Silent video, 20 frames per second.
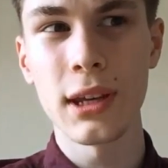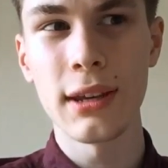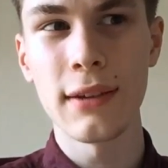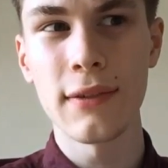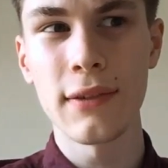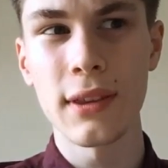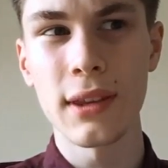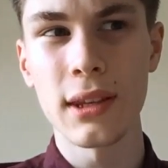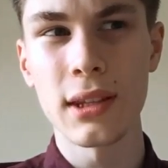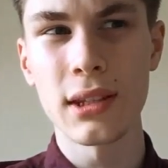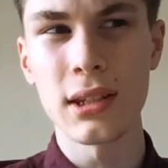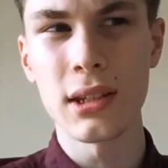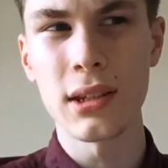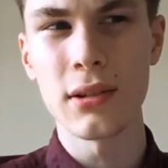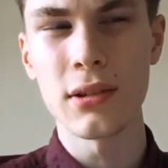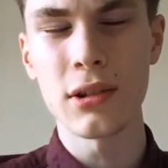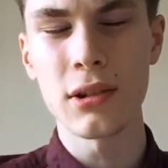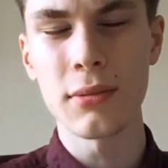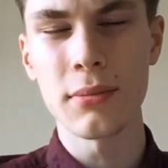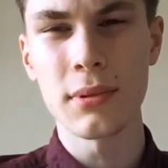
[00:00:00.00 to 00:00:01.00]
if there's a
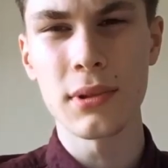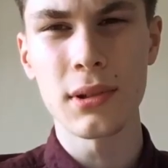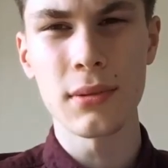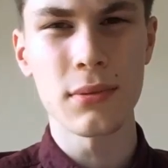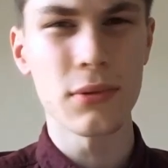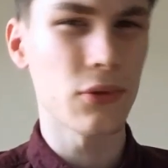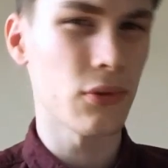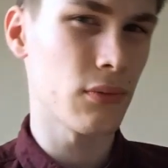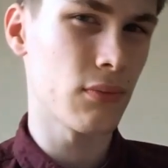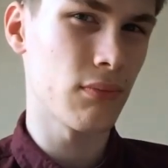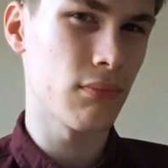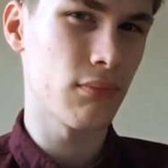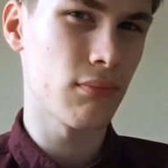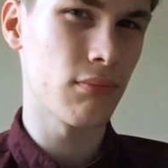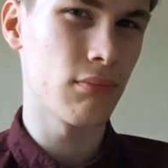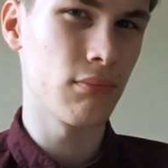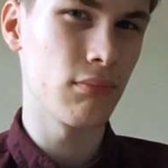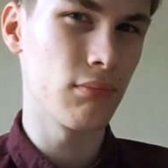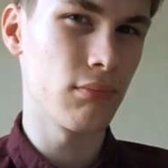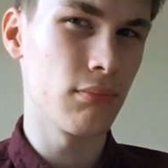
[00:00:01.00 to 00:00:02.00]
YouTube
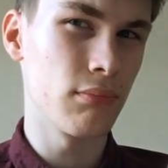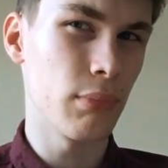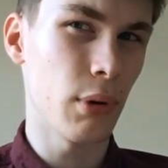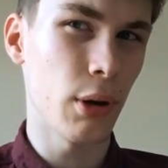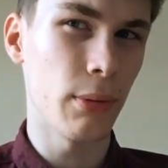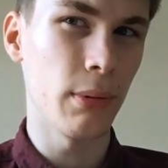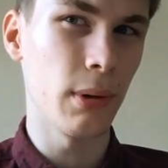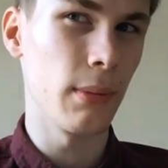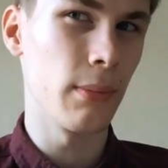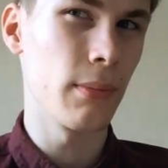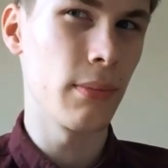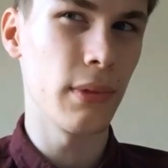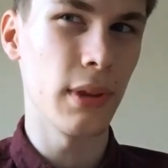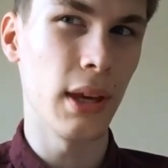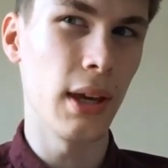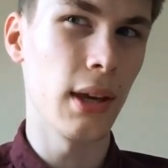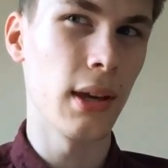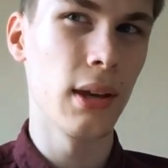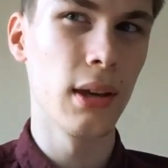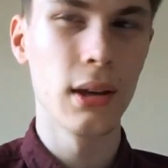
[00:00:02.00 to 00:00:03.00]
pop-up
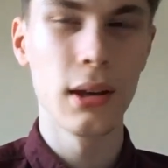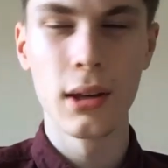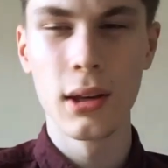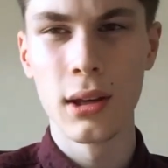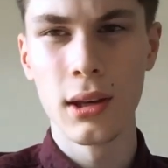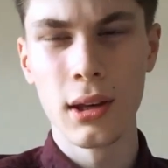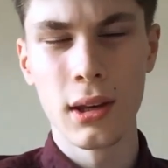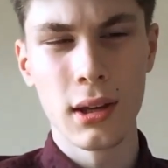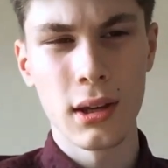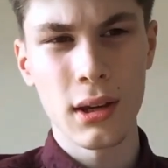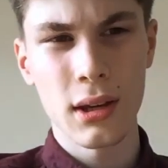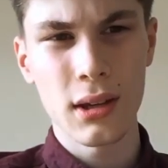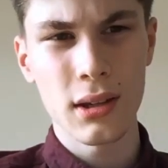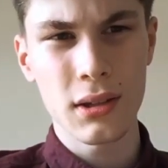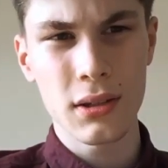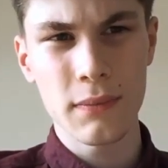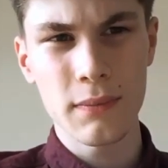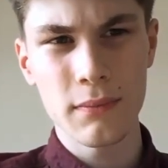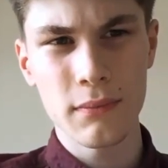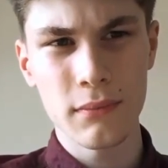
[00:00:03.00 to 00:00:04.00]
thing,
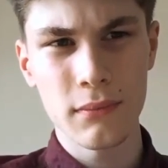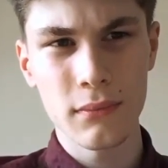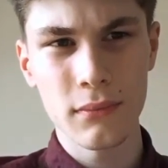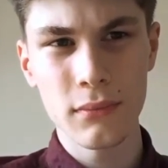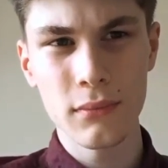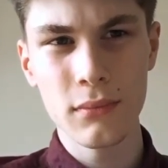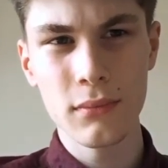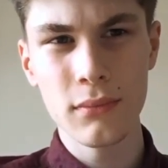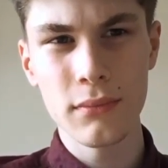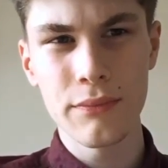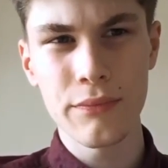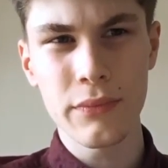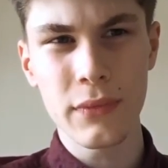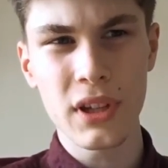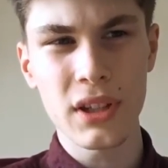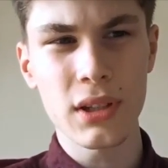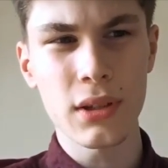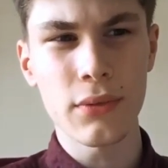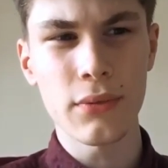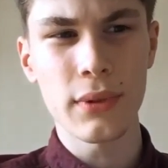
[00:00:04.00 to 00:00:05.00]
because
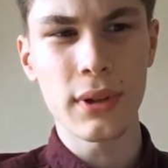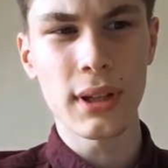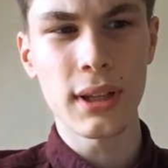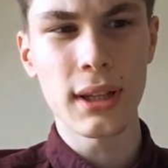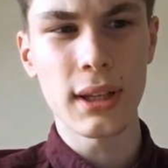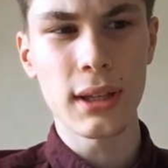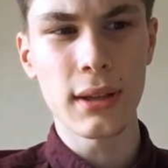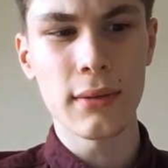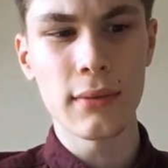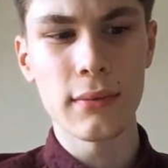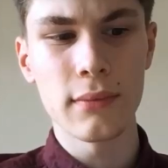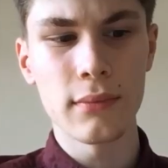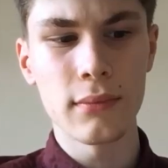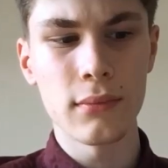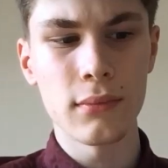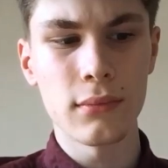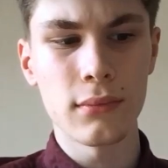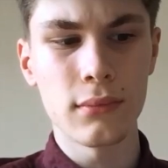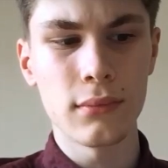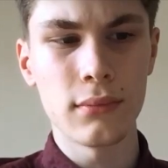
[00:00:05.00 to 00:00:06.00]
I don't really
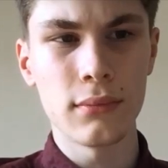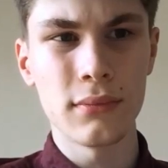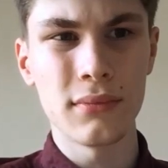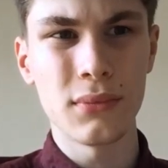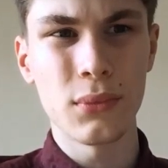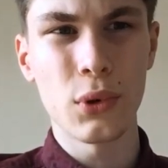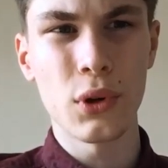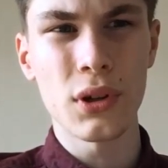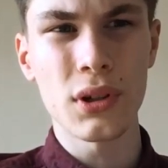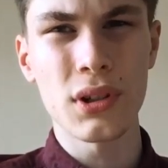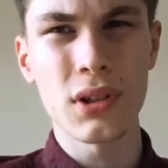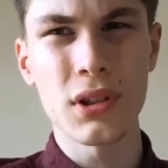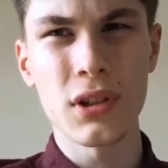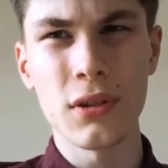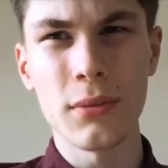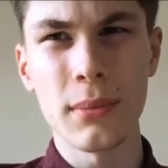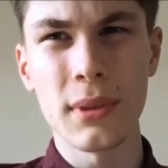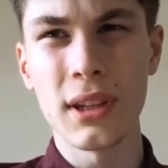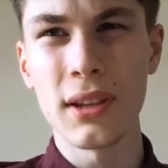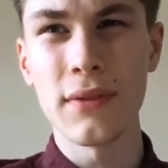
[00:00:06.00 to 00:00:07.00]
watch
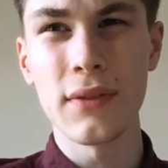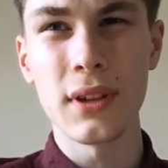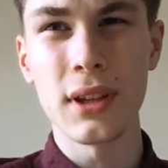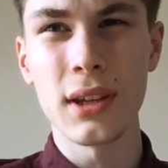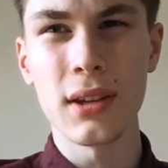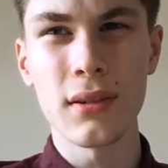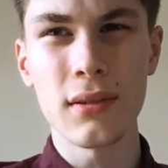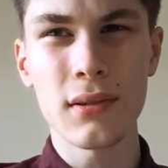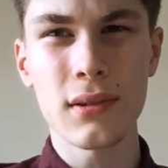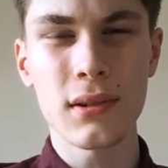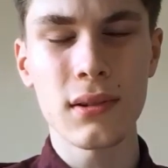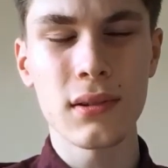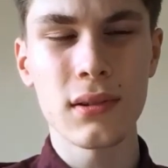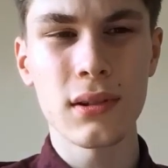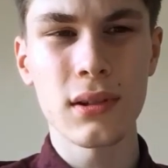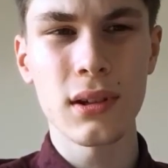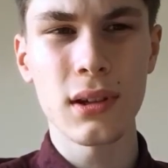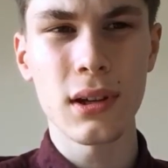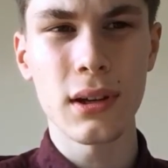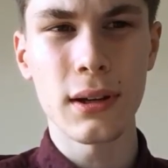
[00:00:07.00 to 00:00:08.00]
too many videos
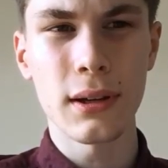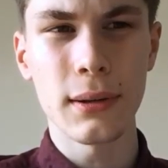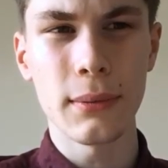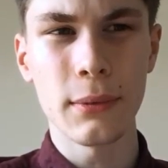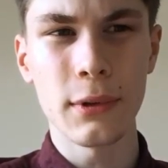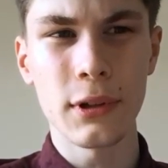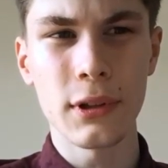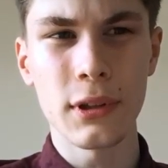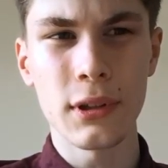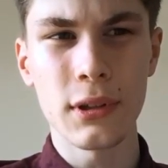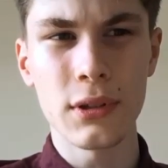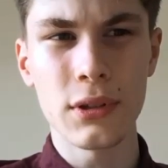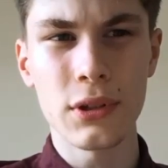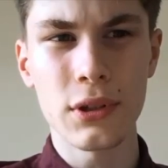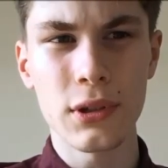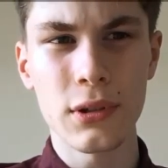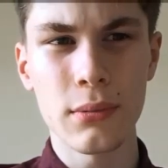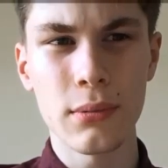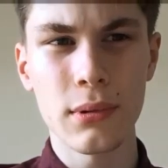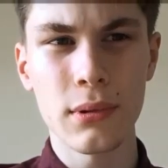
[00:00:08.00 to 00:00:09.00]
on
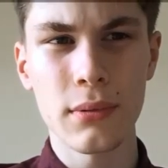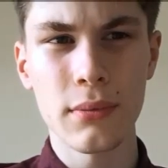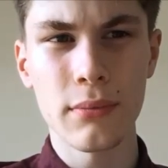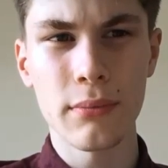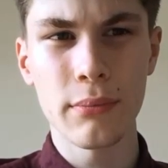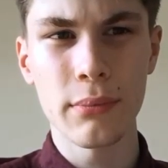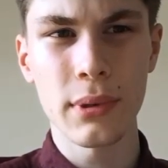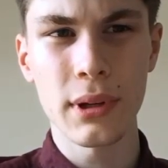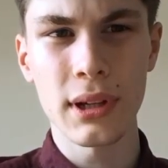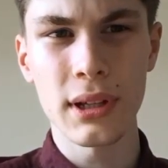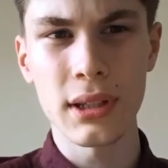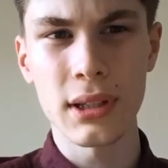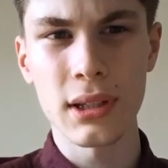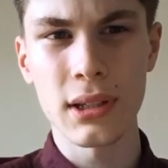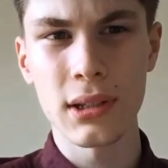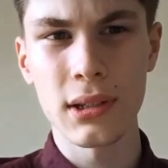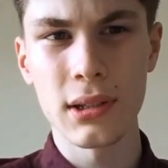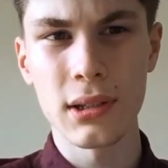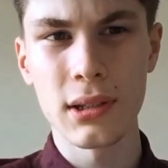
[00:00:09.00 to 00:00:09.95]
YouTube, but